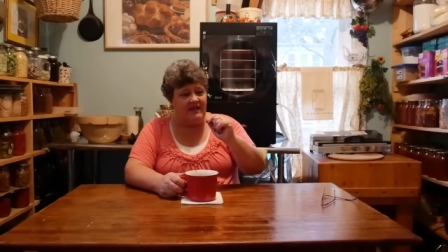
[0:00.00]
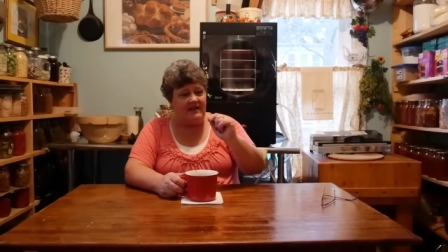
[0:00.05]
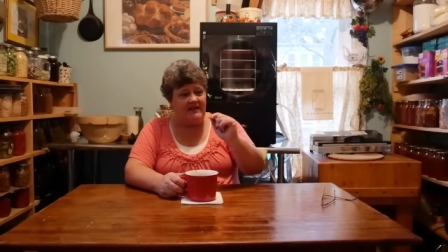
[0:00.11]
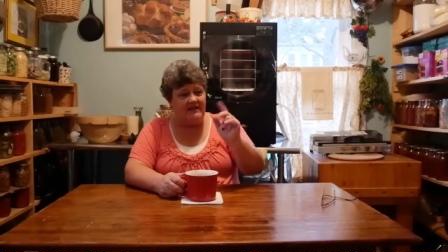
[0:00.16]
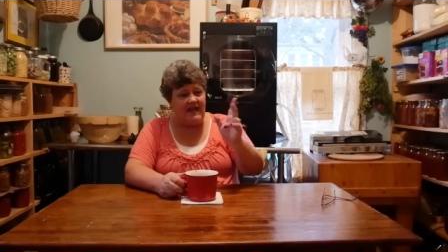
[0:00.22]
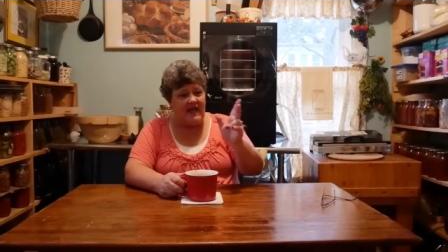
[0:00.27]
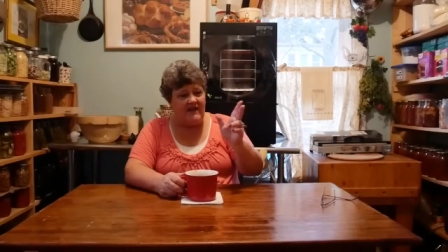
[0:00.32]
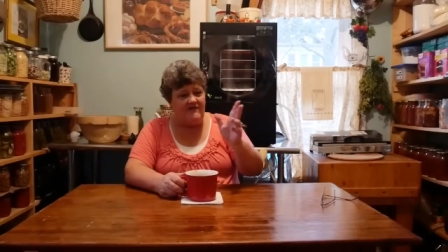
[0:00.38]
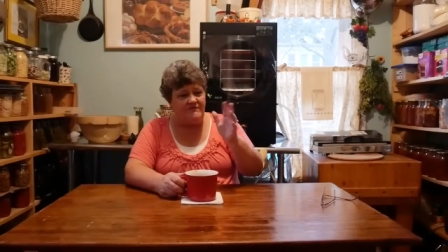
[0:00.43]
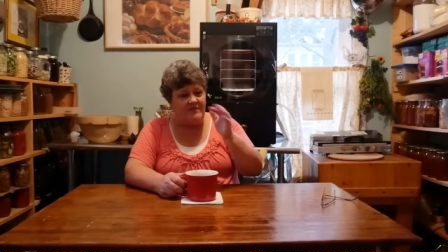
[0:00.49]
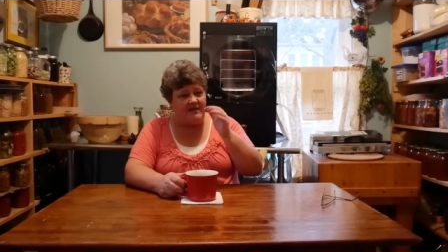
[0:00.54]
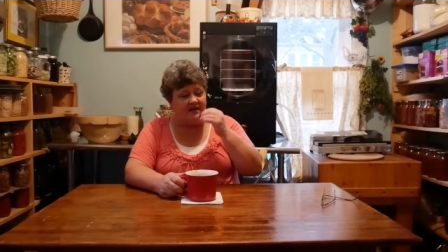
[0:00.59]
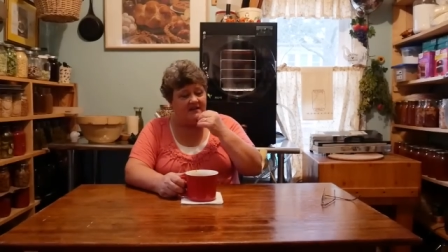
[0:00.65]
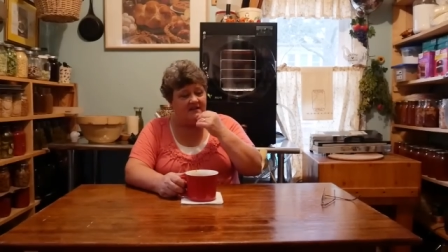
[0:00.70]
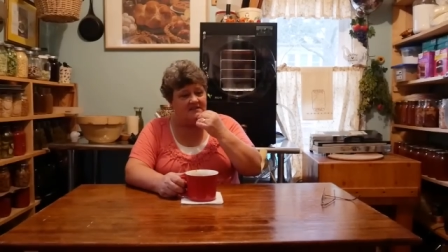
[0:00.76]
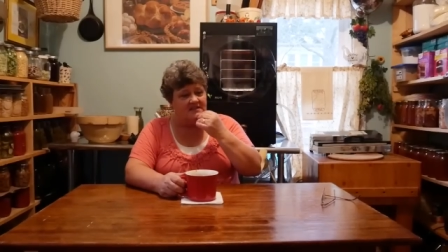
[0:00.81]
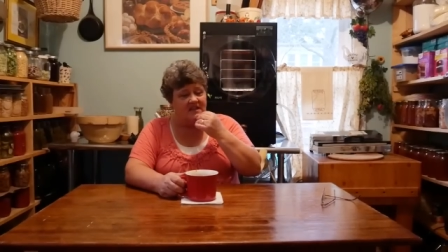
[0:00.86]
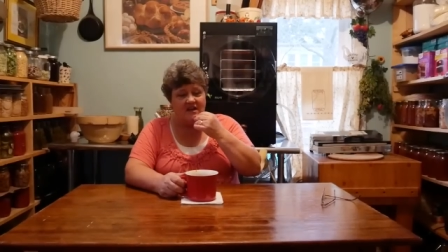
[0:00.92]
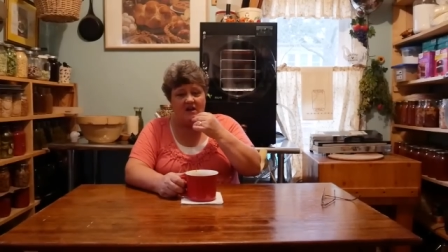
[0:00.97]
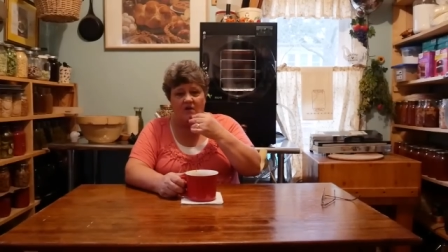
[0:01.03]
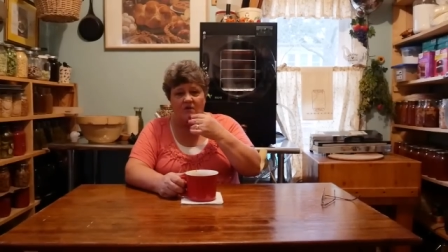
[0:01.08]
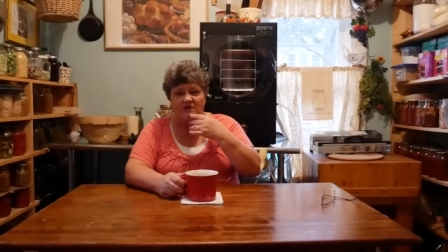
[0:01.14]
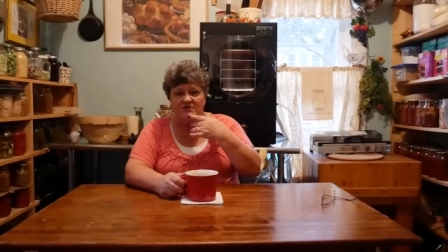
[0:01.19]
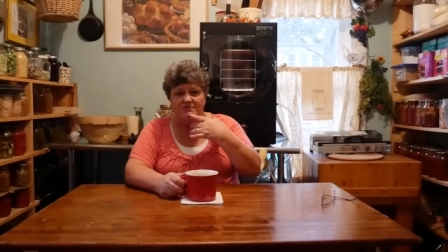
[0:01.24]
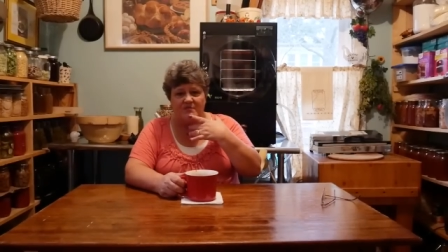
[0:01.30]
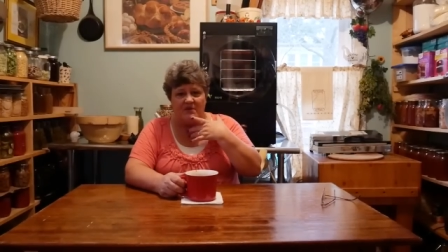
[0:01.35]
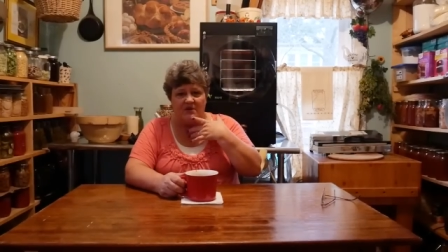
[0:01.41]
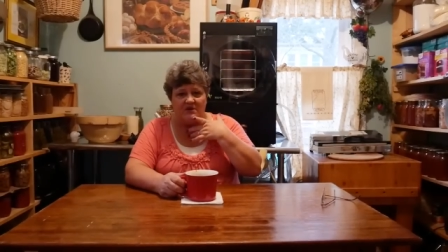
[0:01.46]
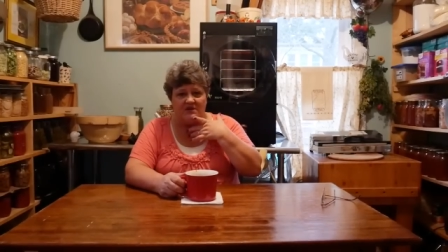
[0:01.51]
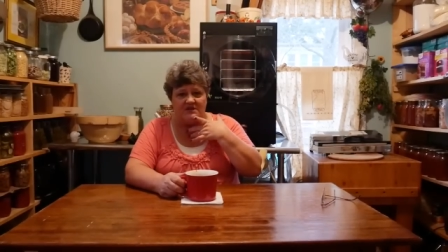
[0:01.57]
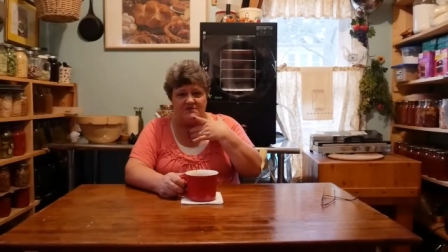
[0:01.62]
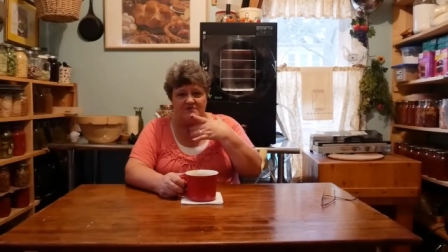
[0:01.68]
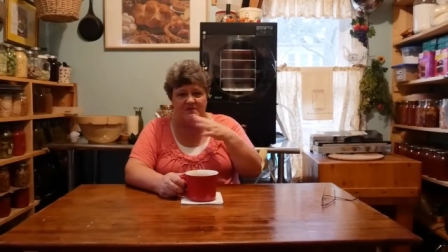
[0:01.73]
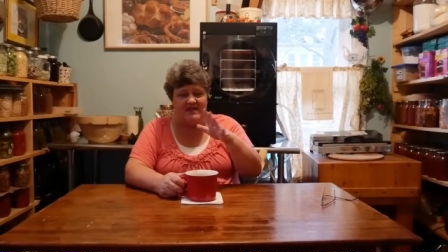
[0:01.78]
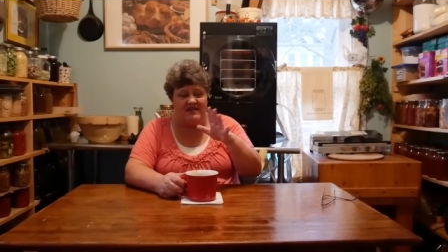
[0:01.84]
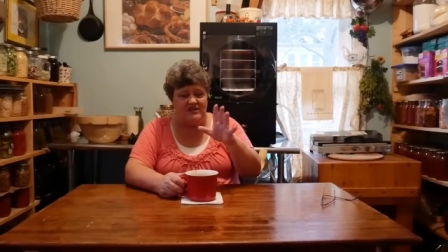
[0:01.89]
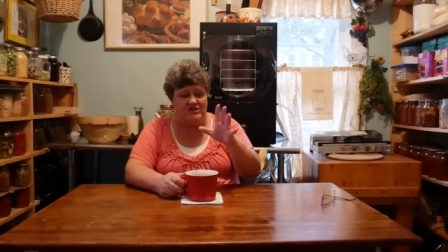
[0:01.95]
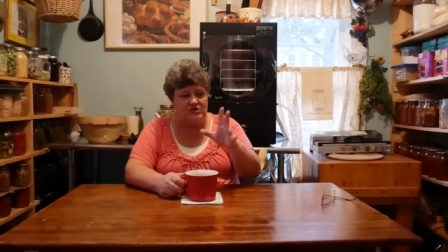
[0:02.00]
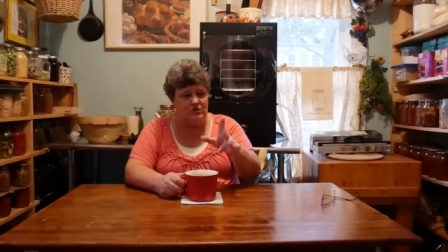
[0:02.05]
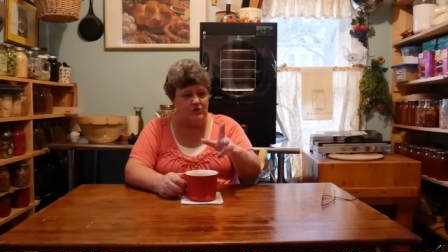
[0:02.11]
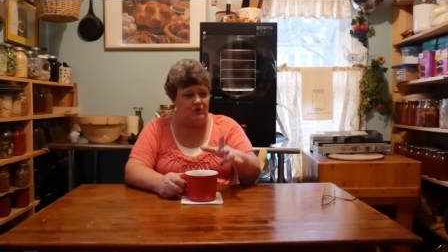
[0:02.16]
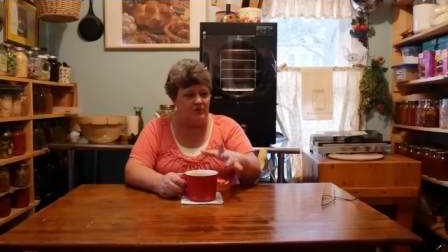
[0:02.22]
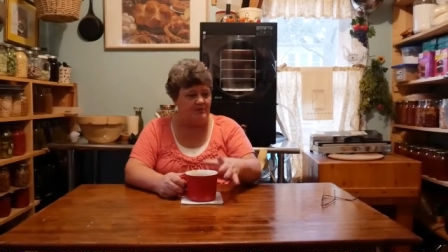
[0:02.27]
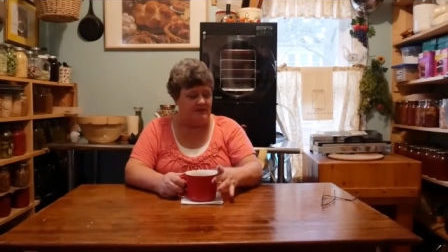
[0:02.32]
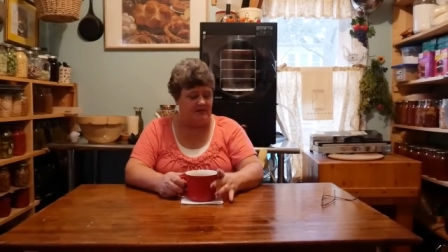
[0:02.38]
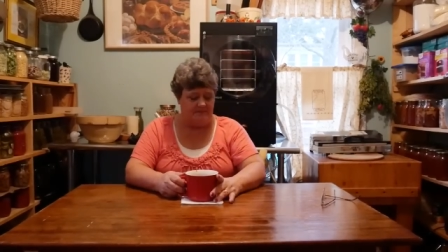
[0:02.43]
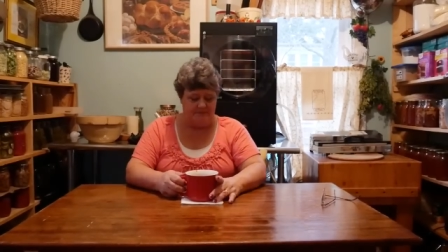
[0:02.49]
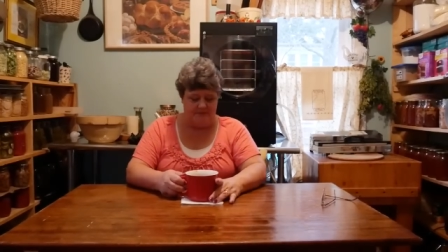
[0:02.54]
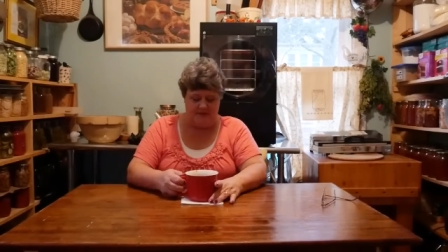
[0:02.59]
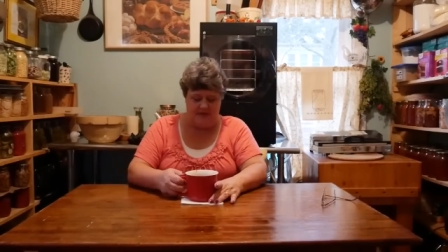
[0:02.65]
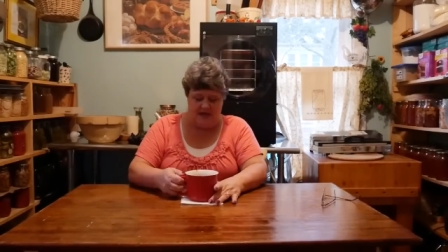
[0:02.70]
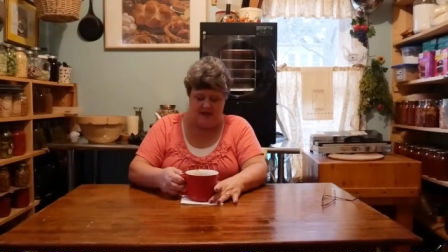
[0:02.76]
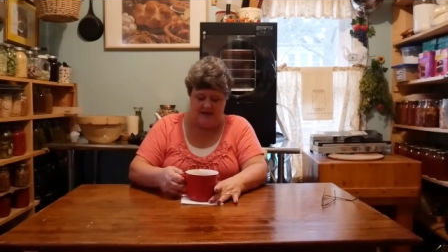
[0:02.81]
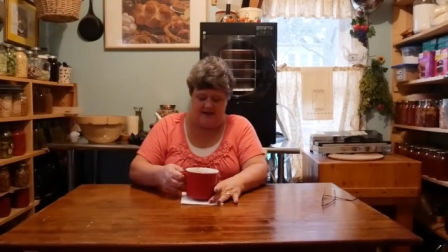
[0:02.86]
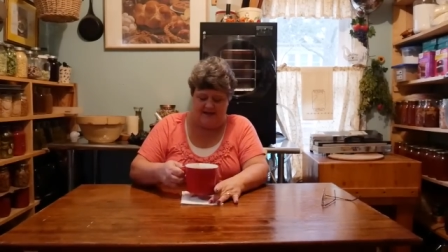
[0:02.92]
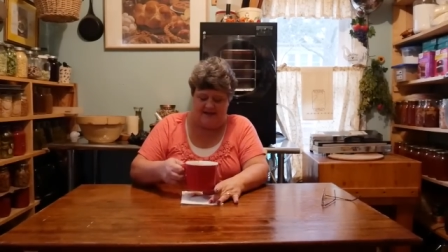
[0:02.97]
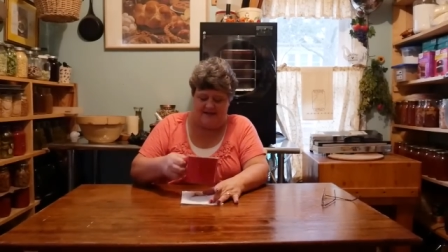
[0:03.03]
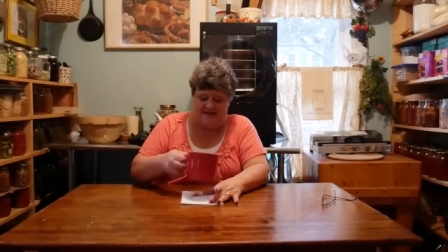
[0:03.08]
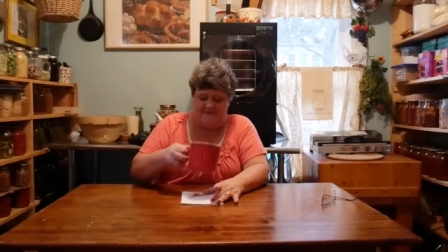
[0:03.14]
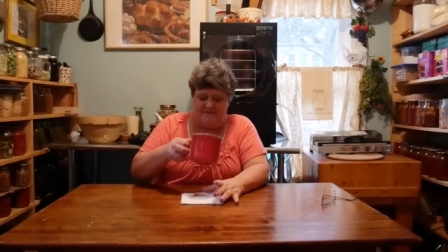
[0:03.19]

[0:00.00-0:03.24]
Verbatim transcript: they'd laugh because he'd always burn his pea soup. I